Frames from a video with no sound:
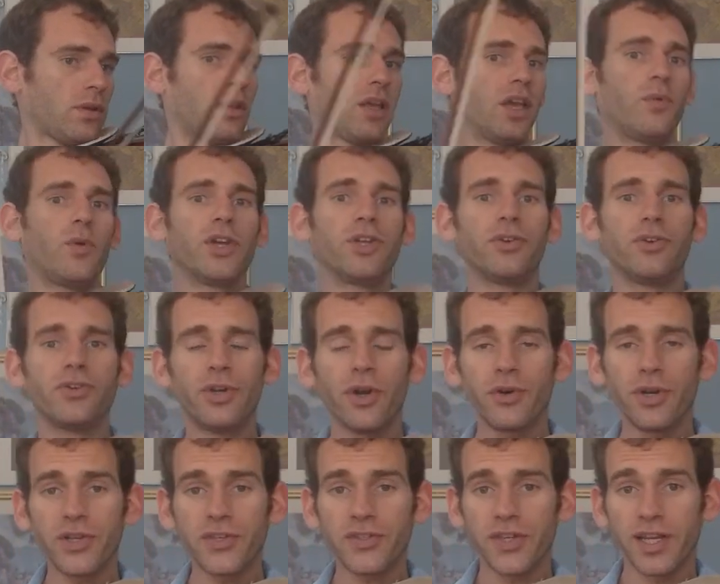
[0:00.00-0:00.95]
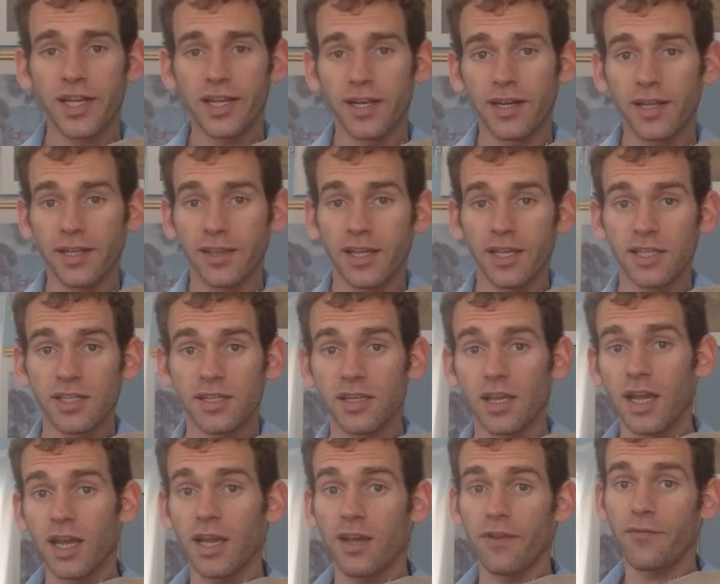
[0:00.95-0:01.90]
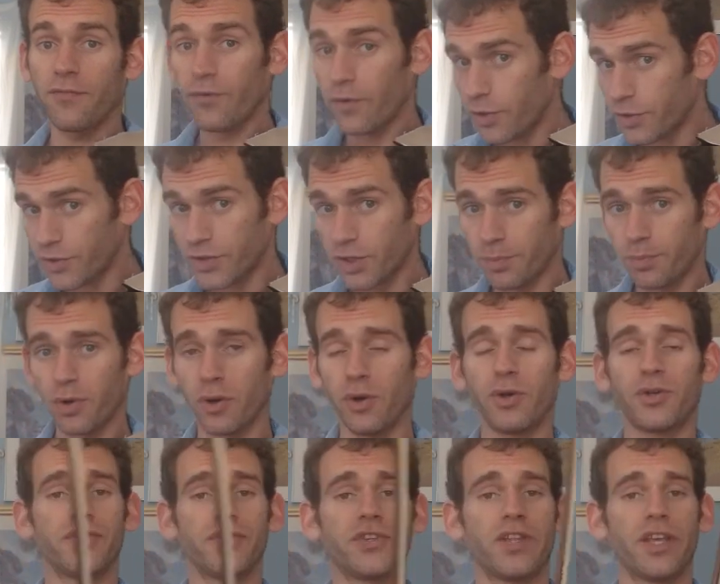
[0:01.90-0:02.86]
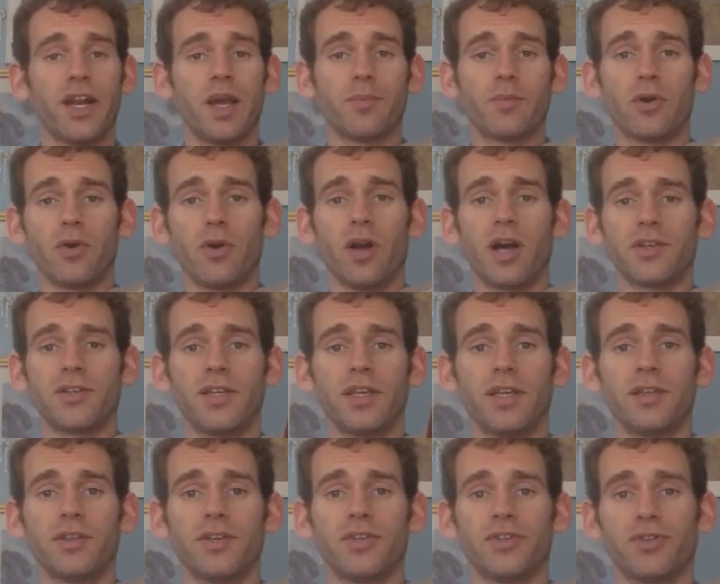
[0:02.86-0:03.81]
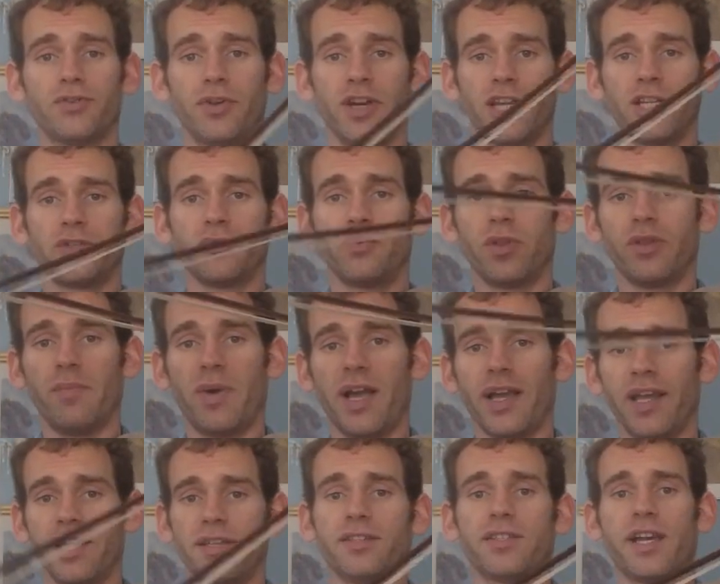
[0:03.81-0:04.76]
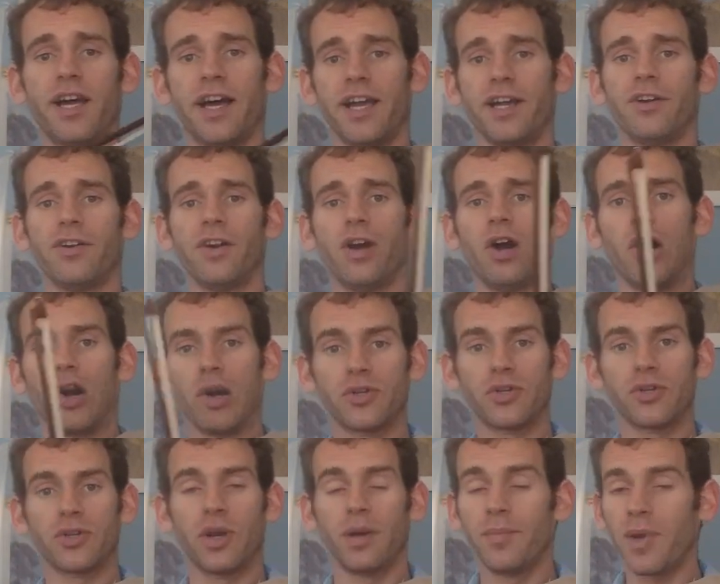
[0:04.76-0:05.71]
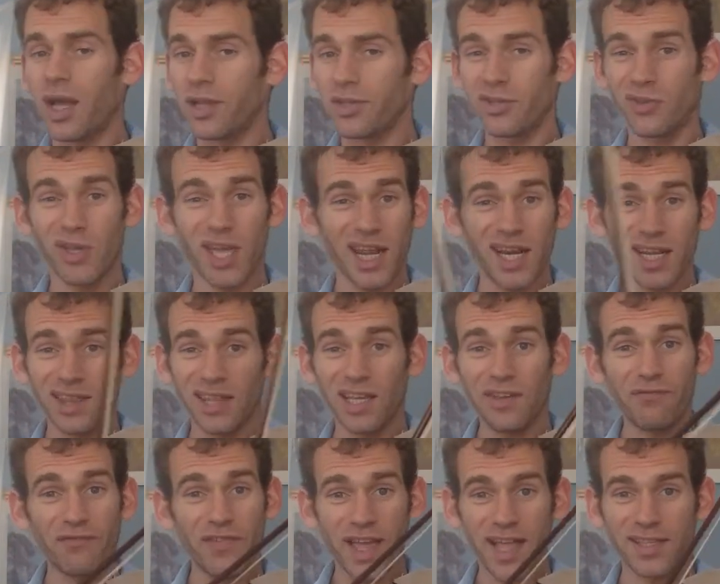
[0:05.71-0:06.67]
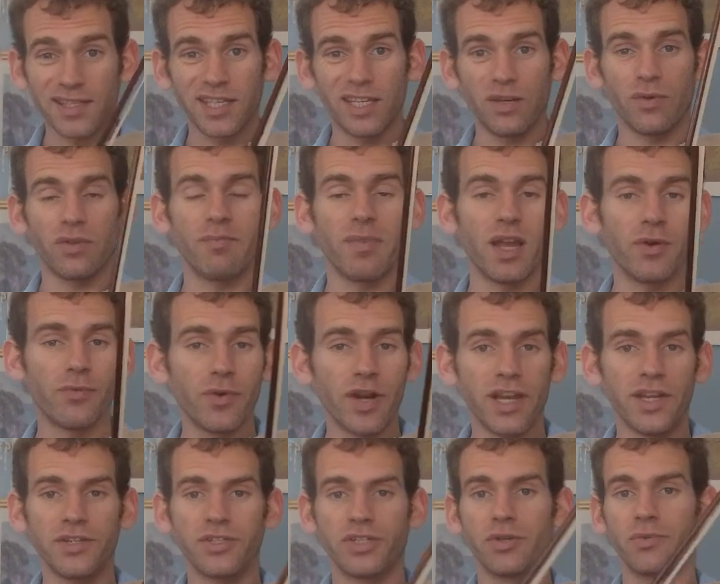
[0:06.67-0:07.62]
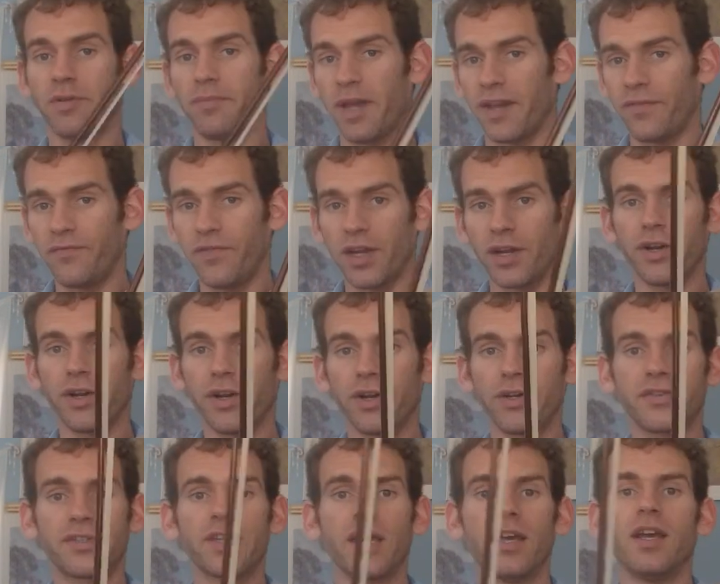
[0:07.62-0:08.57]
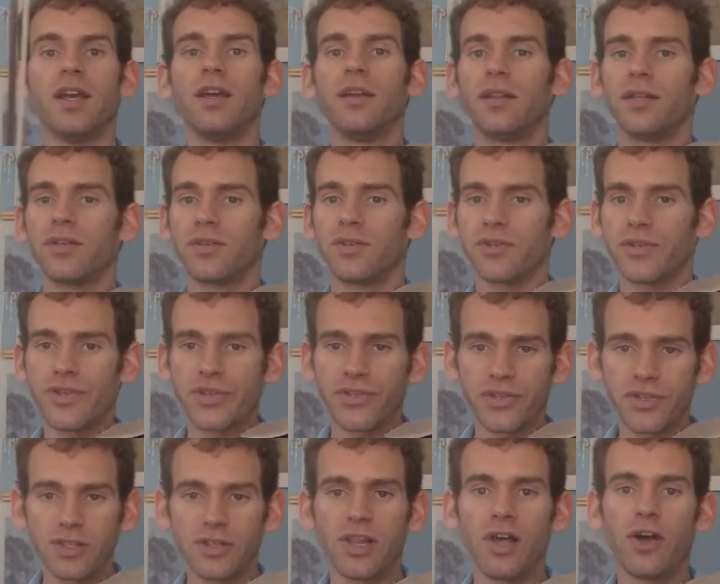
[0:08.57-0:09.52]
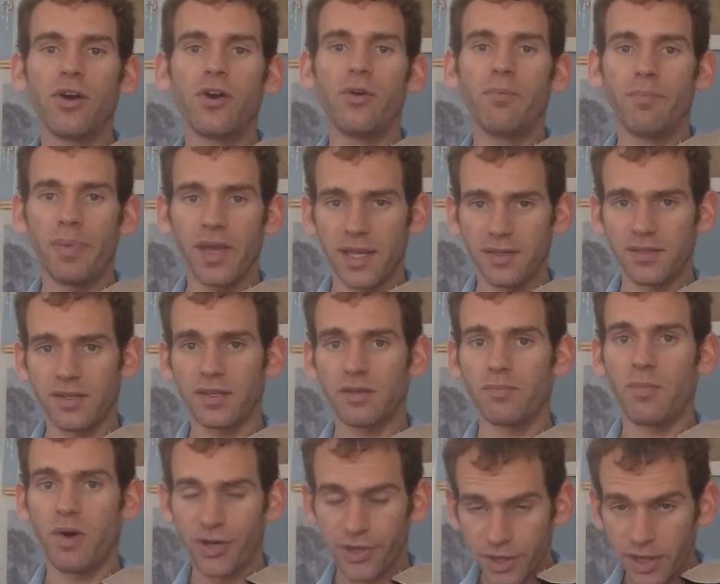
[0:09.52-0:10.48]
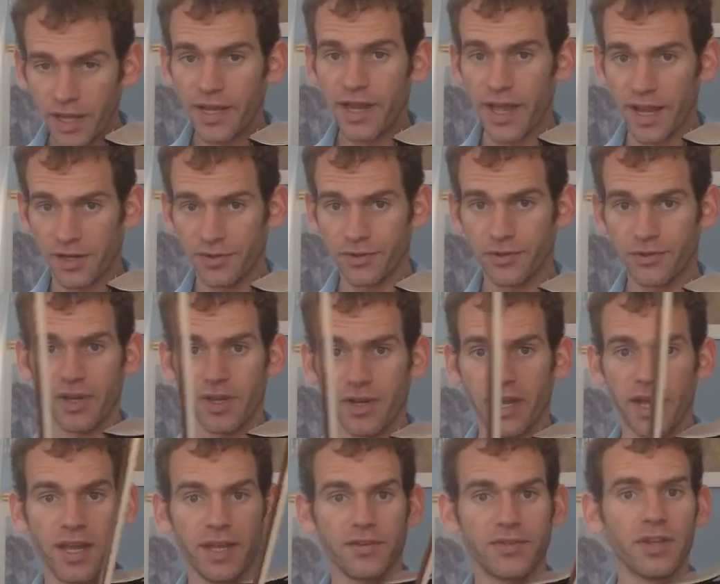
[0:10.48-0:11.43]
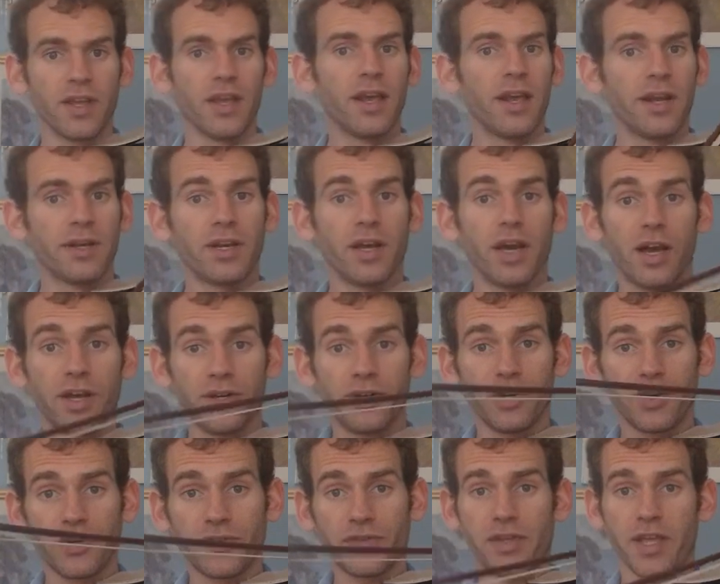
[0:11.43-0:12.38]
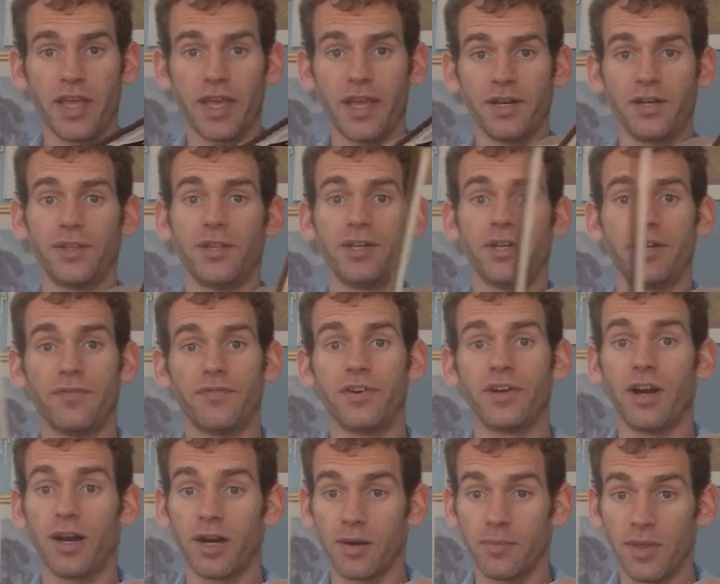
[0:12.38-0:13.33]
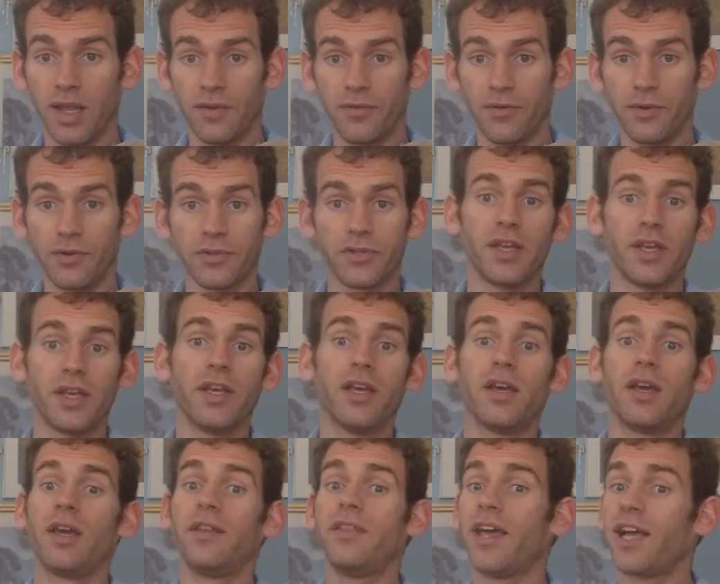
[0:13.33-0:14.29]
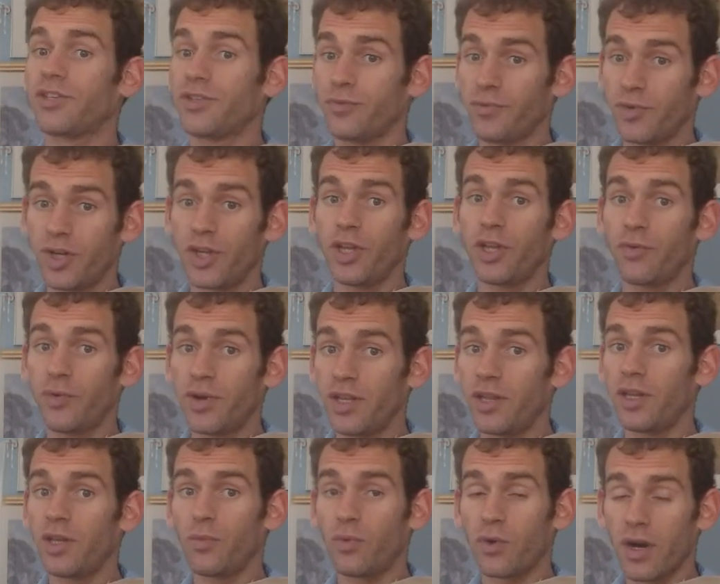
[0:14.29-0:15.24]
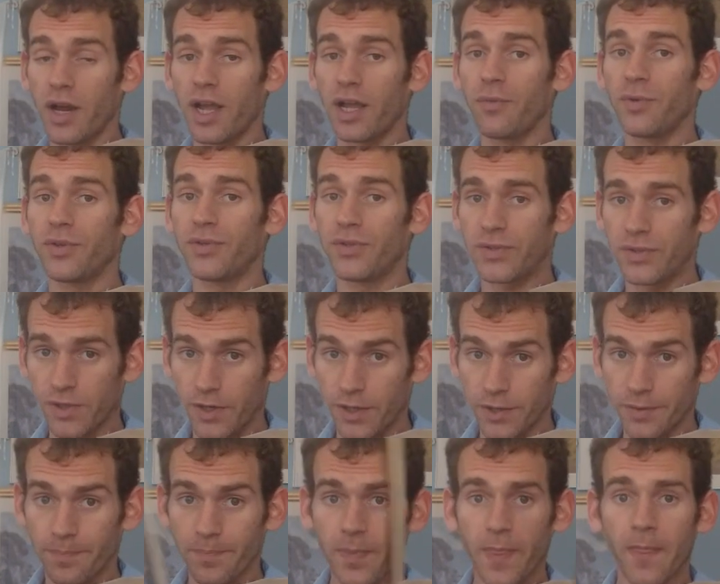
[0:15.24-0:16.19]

What you'll notice in this first approach is that I'm crossing the strings with my entire arm. So I'm not doing anything fancy with my wrist or with my fingers. This is a slow, basic martele exercise to understand the different arm levels. And that's really, really where I would start.